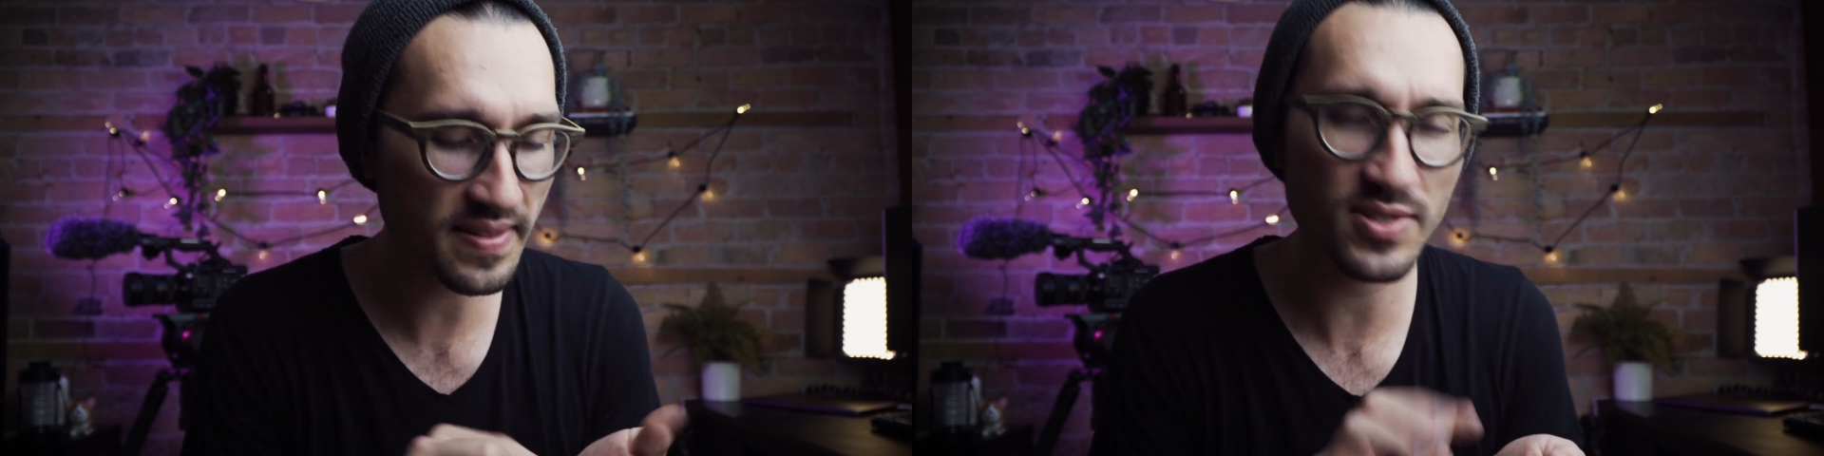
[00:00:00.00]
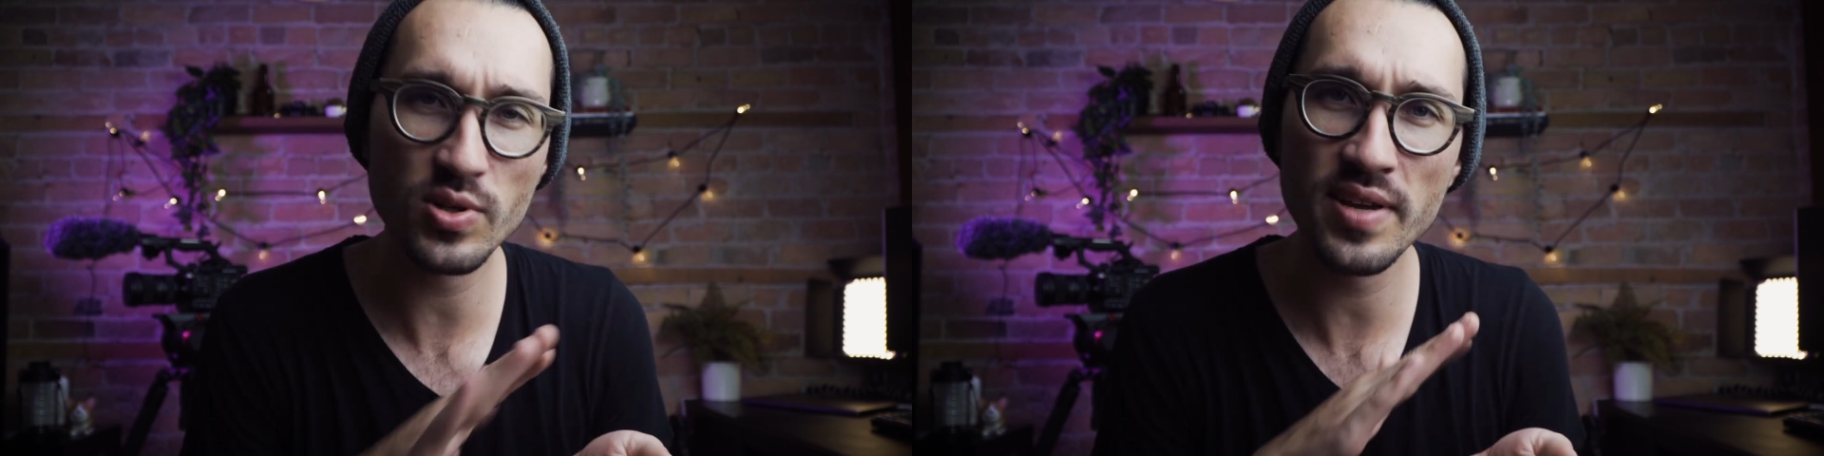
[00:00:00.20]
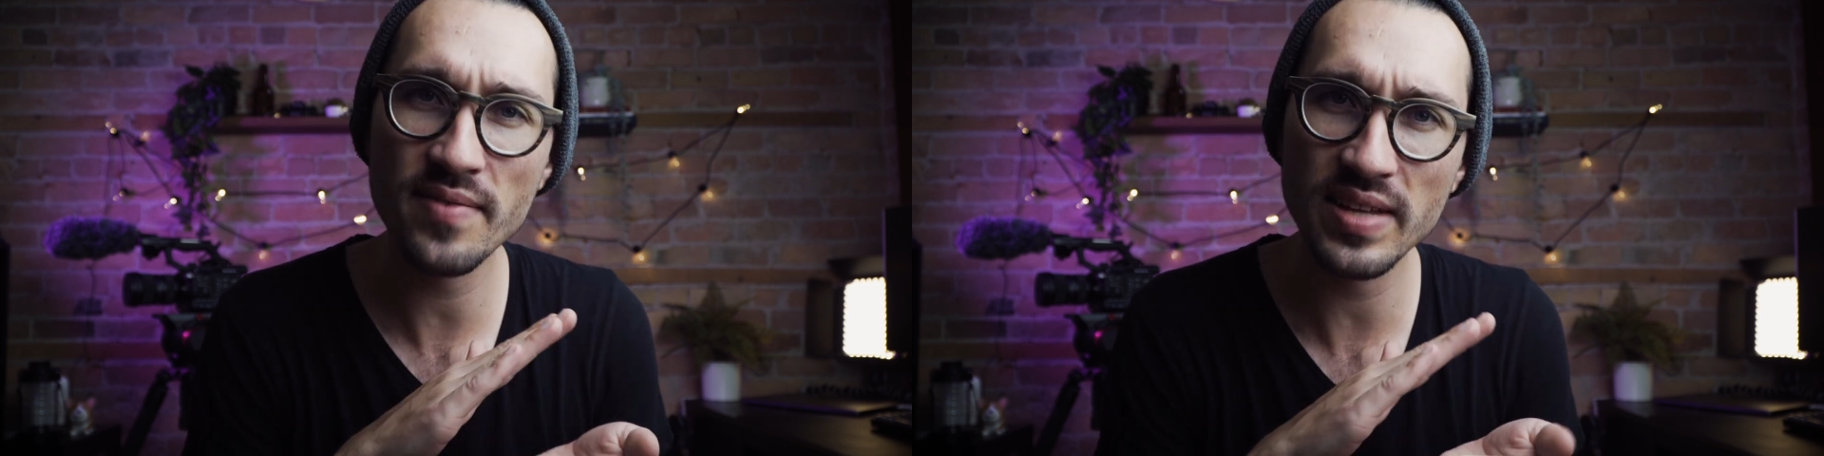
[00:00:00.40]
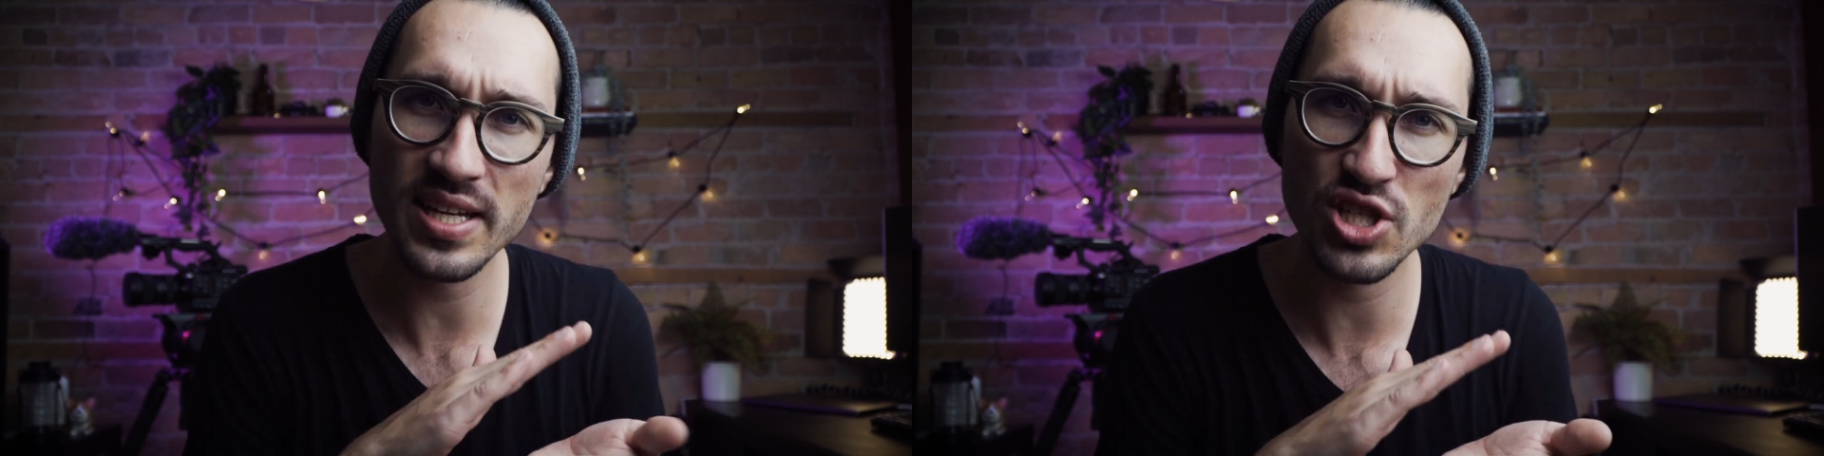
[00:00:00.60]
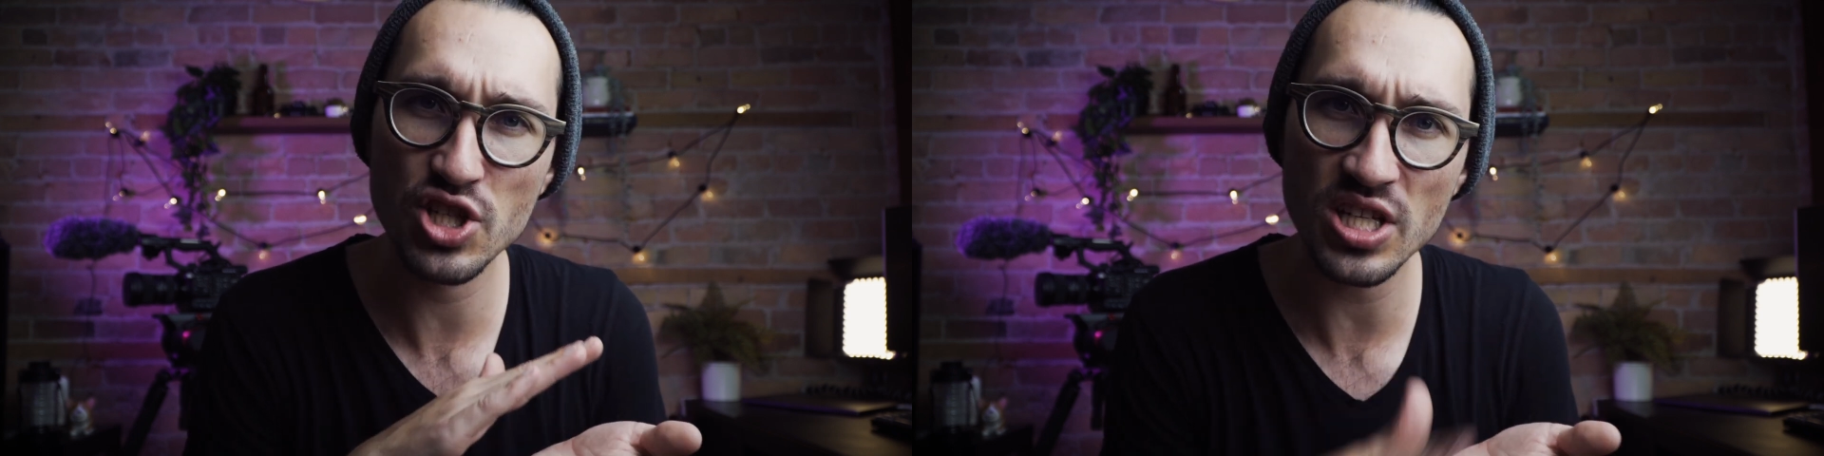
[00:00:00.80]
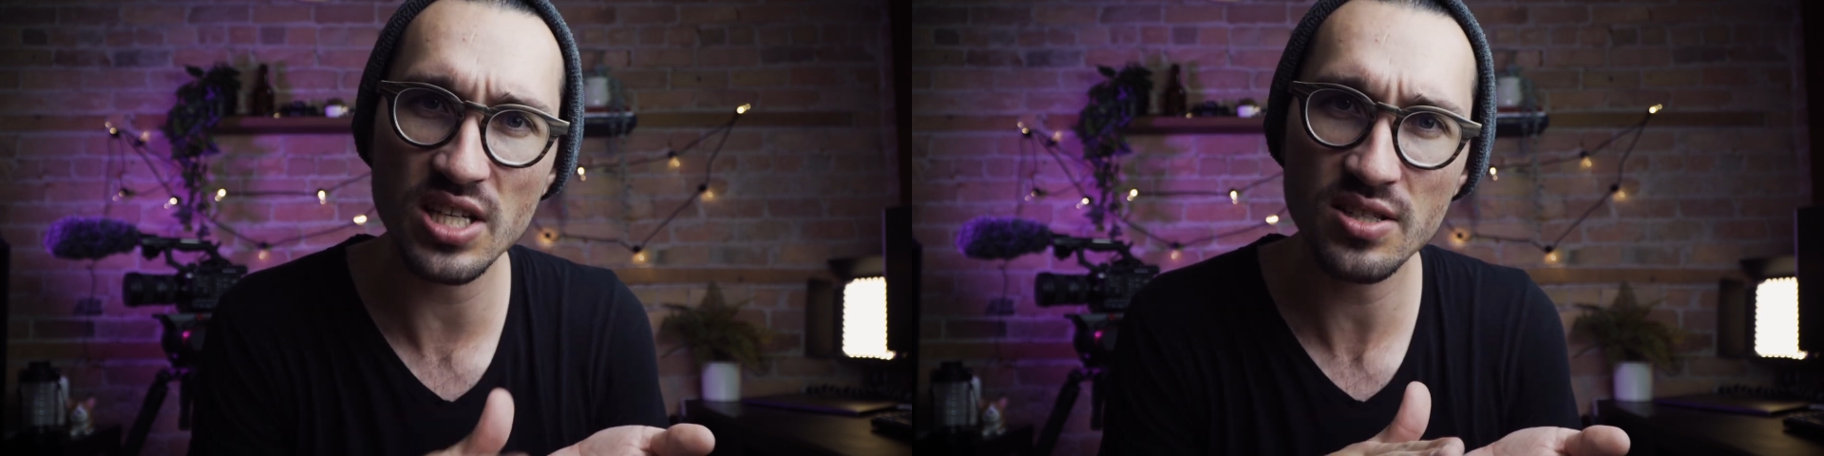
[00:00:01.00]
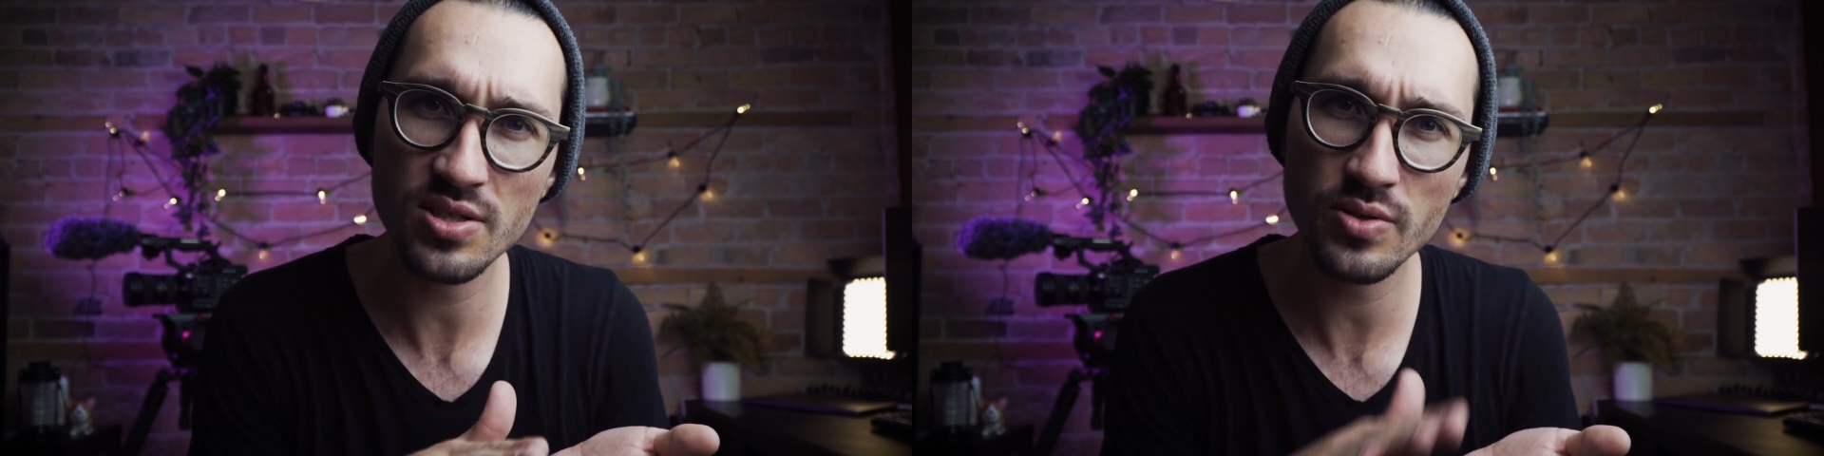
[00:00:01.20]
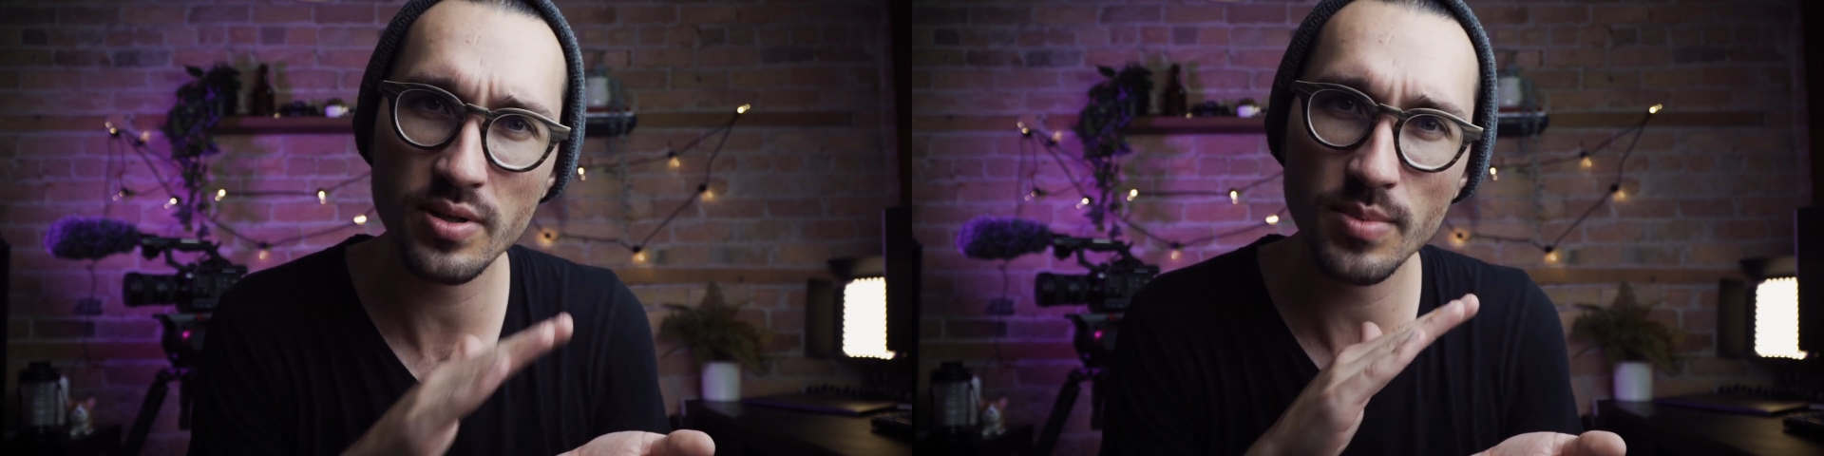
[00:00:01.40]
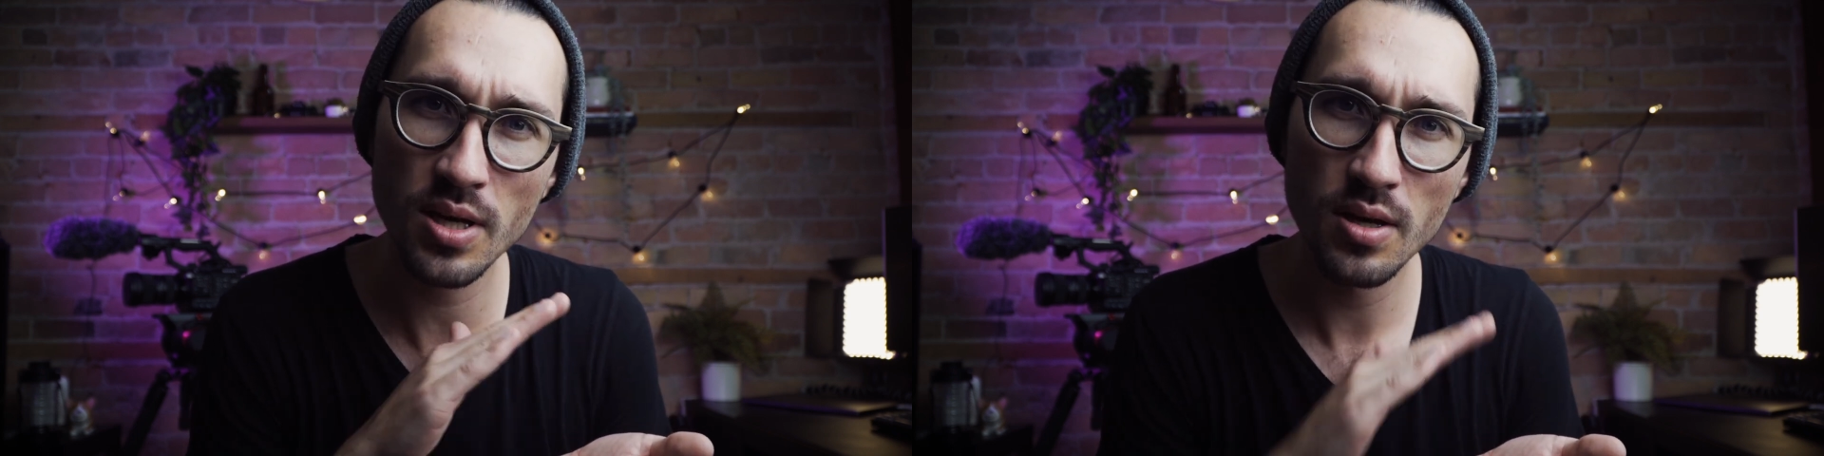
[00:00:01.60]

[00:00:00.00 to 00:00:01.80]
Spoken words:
they sort of have like a sheen to them.